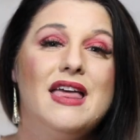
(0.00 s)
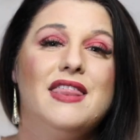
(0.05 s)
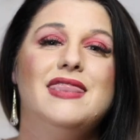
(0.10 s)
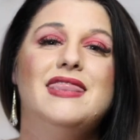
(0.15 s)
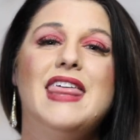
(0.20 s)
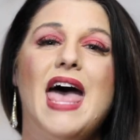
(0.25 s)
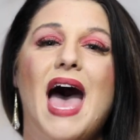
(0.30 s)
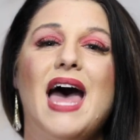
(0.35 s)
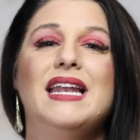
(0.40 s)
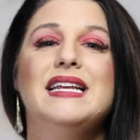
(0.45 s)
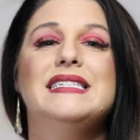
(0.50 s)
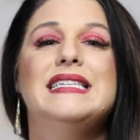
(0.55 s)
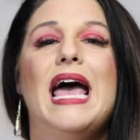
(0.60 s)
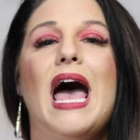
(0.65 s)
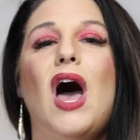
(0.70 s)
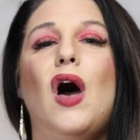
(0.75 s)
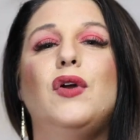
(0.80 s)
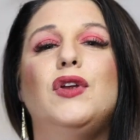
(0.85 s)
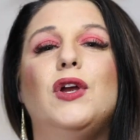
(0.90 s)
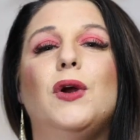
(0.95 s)
That is
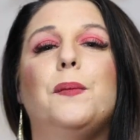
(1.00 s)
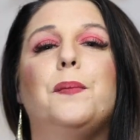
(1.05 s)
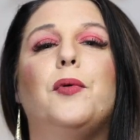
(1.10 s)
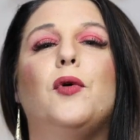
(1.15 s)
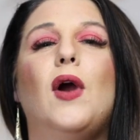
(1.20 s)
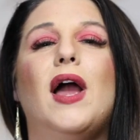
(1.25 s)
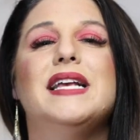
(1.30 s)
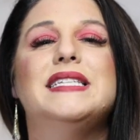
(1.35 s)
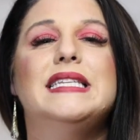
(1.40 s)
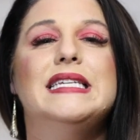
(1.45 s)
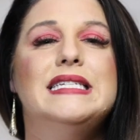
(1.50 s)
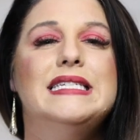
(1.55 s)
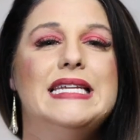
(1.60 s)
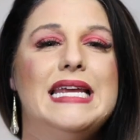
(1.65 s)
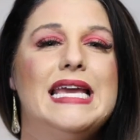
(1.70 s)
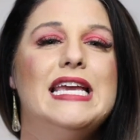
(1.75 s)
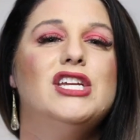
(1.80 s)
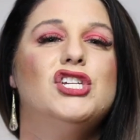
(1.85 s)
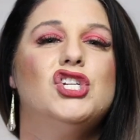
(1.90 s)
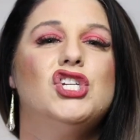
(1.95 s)
how your
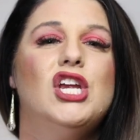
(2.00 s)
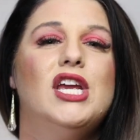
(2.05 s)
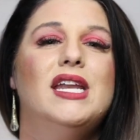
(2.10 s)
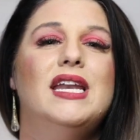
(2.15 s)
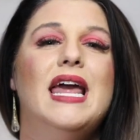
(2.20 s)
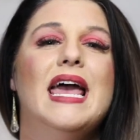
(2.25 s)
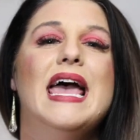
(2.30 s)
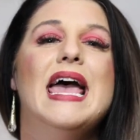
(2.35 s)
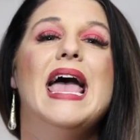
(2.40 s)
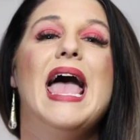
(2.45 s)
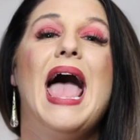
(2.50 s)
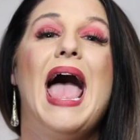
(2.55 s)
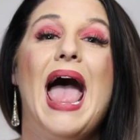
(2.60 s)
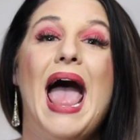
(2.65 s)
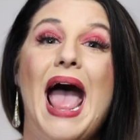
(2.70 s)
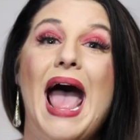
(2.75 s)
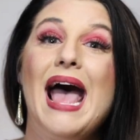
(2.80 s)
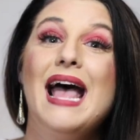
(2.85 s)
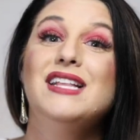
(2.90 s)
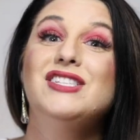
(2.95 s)
presentation
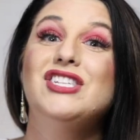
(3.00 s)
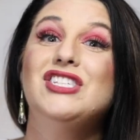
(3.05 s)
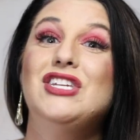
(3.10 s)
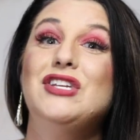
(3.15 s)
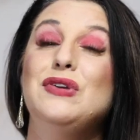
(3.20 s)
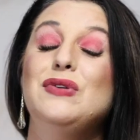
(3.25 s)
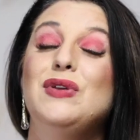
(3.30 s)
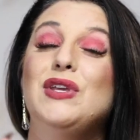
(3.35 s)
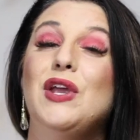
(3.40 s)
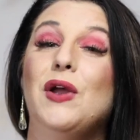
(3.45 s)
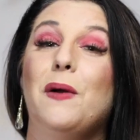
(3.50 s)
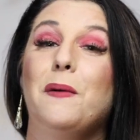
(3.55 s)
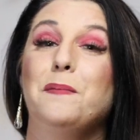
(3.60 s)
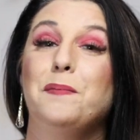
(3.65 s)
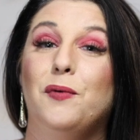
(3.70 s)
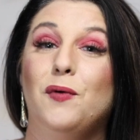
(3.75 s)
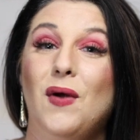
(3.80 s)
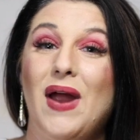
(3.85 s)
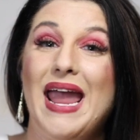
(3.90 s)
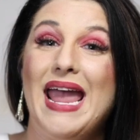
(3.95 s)
adds to your
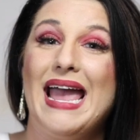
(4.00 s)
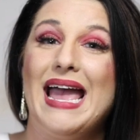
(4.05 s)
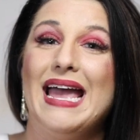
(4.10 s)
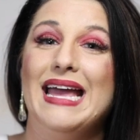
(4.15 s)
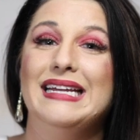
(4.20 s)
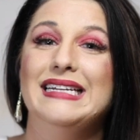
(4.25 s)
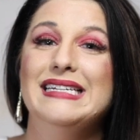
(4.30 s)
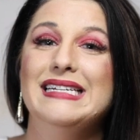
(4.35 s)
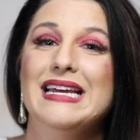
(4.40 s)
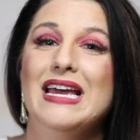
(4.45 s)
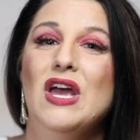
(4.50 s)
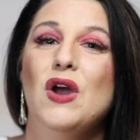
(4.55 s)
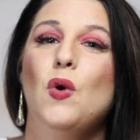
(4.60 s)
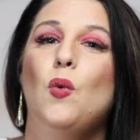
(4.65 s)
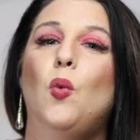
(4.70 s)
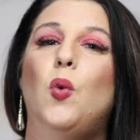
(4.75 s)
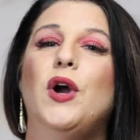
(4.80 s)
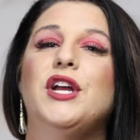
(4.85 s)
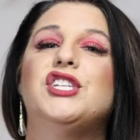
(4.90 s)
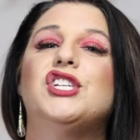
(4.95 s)
brand,
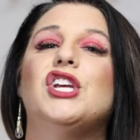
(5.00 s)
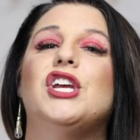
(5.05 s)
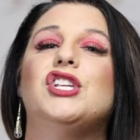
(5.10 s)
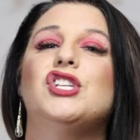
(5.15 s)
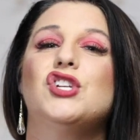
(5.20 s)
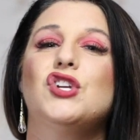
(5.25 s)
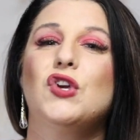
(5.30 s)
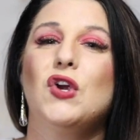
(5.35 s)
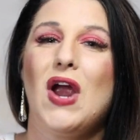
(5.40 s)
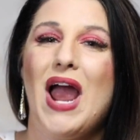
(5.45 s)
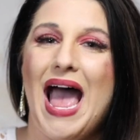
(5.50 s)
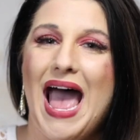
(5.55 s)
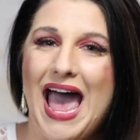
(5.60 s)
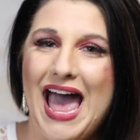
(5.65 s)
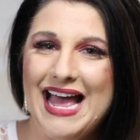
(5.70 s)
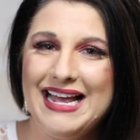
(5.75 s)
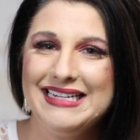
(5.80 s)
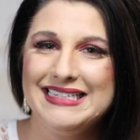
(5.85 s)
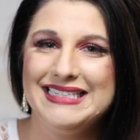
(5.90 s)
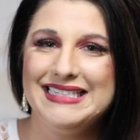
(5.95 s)
which
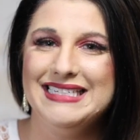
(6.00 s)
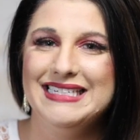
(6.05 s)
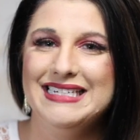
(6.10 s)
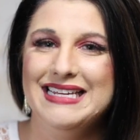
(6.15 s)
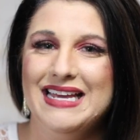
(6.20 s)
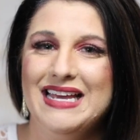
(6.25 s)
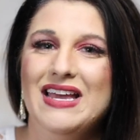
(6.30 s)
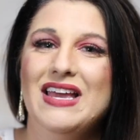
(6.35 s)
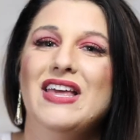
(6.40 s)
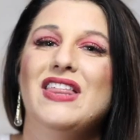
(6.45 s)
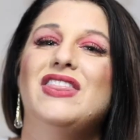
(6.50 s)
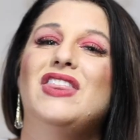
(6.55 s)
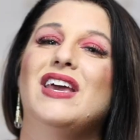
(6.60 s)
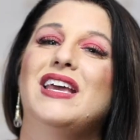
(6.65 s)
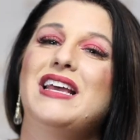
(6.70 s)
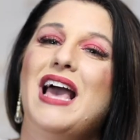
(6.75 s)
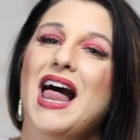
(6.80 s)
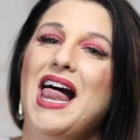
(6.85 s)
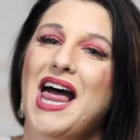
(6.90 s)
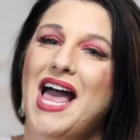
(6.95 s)
attracts
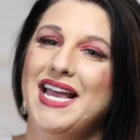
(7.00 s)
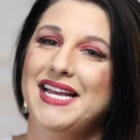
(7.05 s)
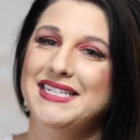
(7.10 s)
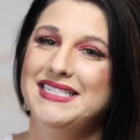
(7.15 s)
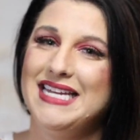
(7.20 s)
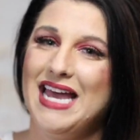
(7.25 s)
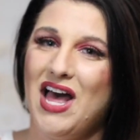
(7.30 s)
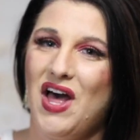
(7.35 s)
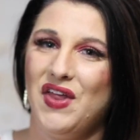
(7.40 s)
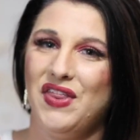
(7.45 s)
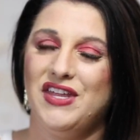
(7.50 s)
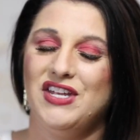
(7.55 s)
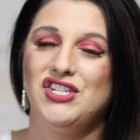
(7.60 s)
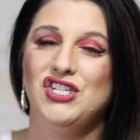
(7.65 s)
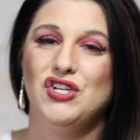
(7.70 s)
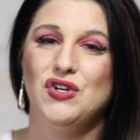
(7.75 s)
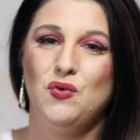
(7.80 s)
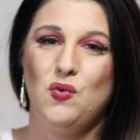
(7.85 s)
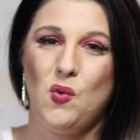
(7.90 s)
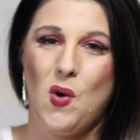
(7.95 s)
the clientele
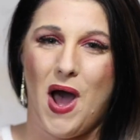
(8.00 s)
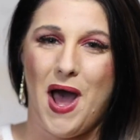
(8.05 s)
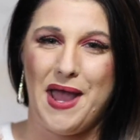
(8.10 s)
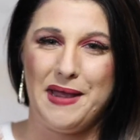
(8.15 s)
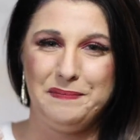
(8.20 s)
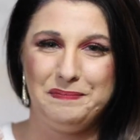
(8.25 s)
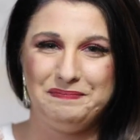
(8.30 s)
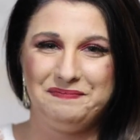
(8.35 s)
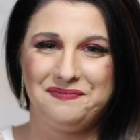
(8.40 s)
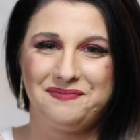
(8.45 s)
that you want.